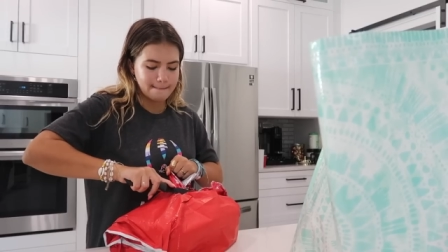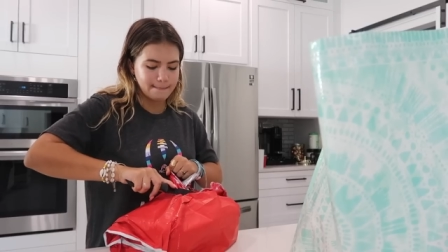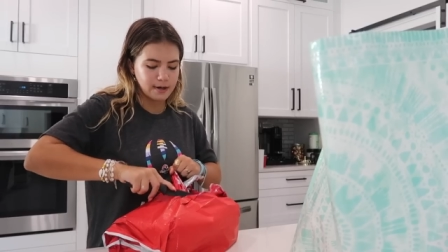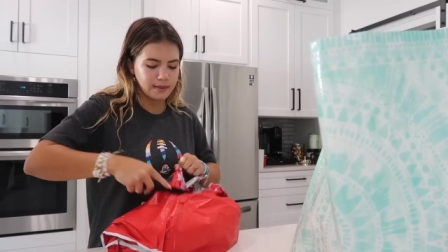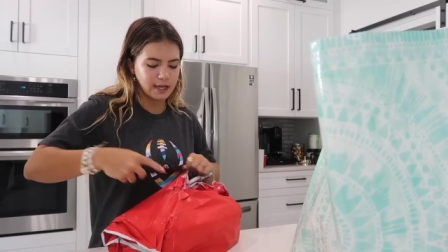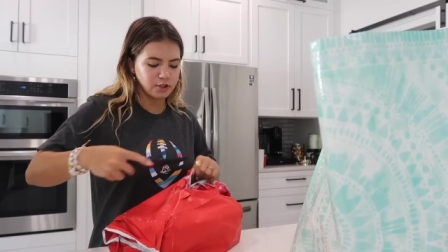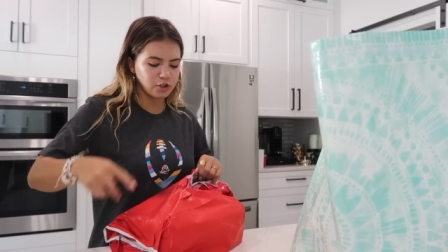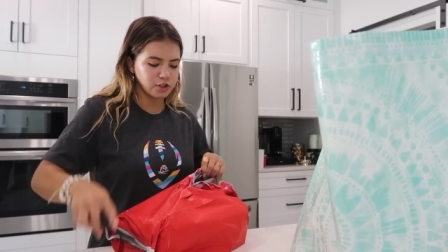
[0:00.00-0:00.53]

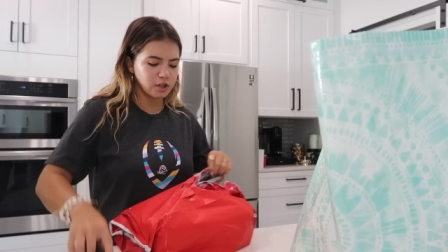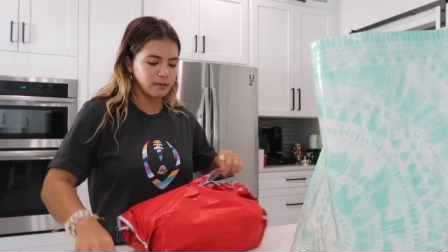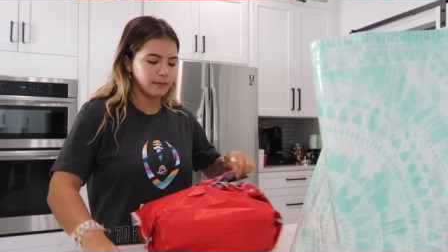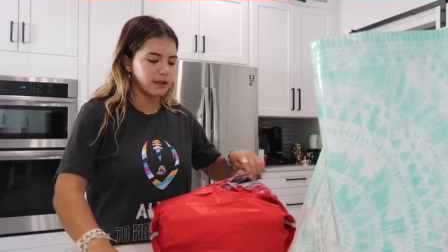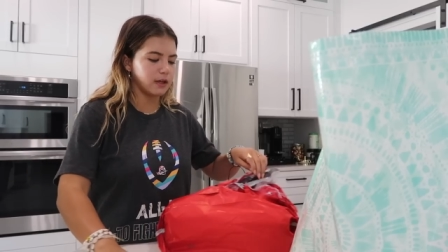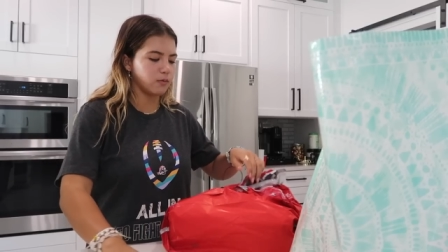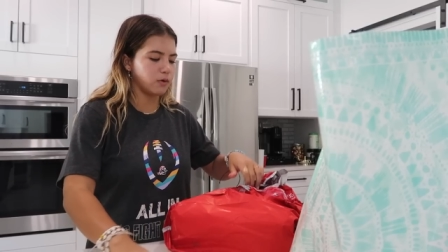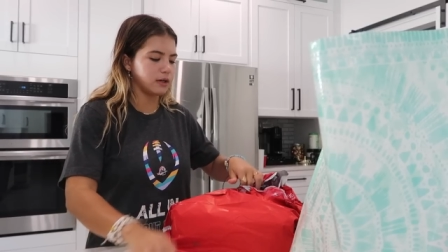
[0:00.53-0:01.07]
But that's just gonna
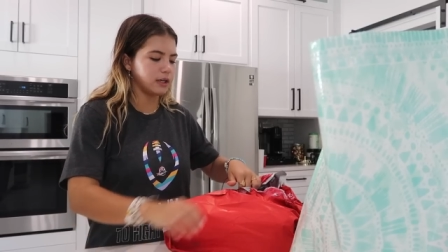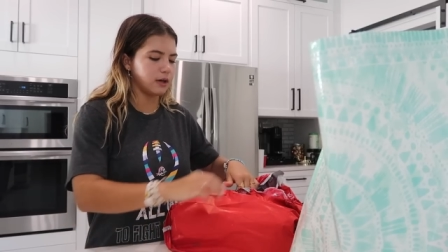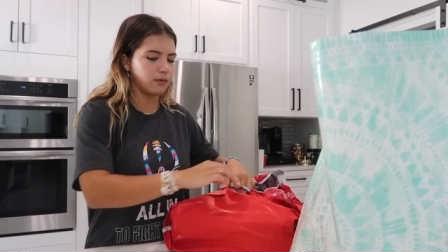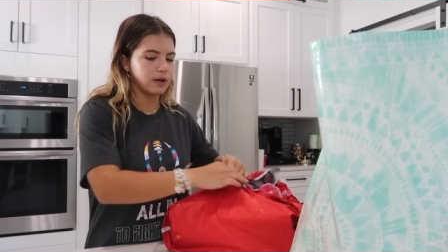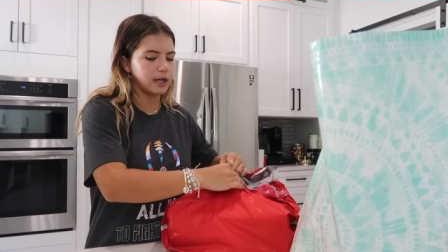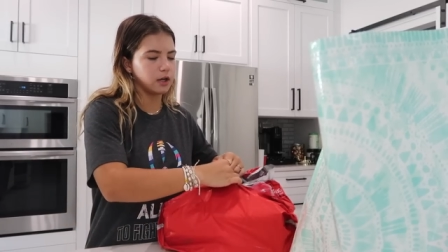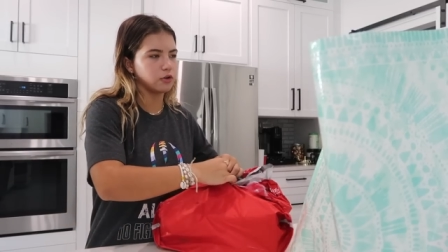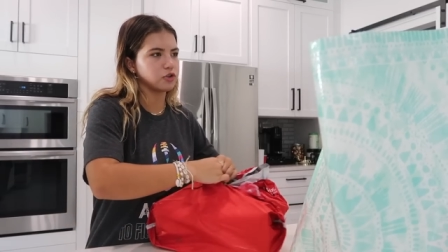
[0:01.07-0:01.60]
be like one day
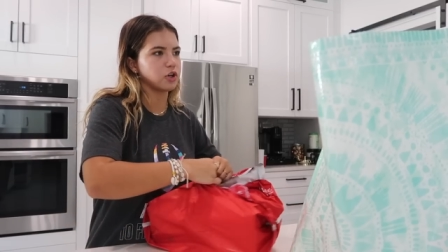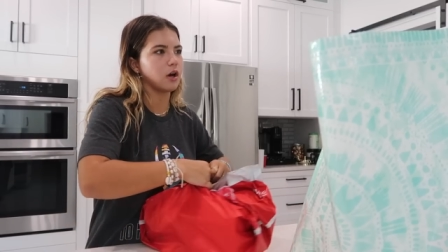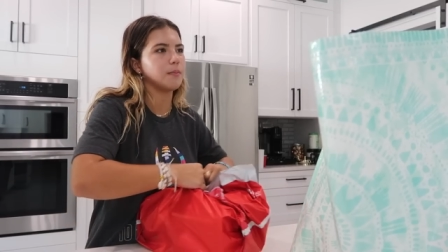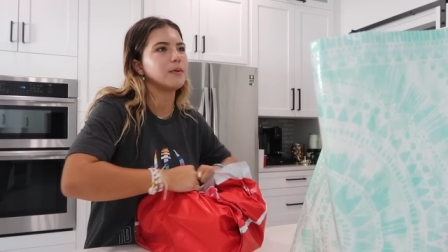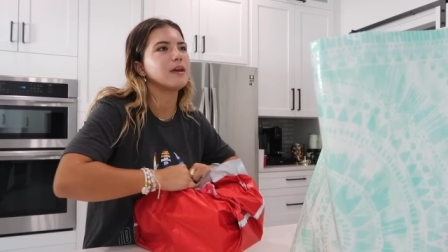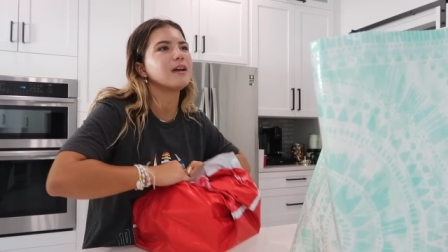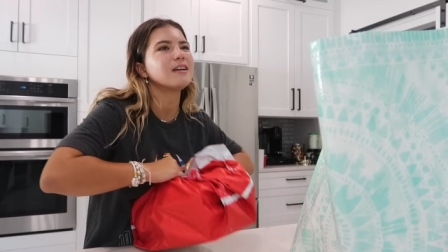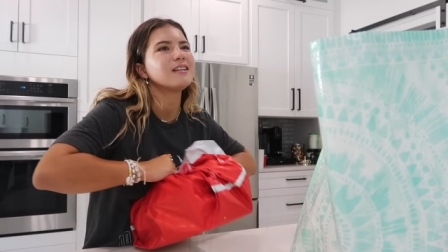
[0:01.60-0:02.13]
when I go
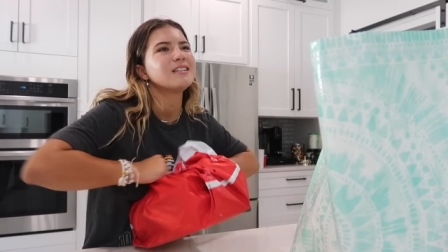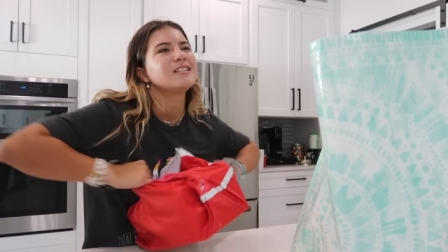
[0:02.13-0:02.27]
shopping,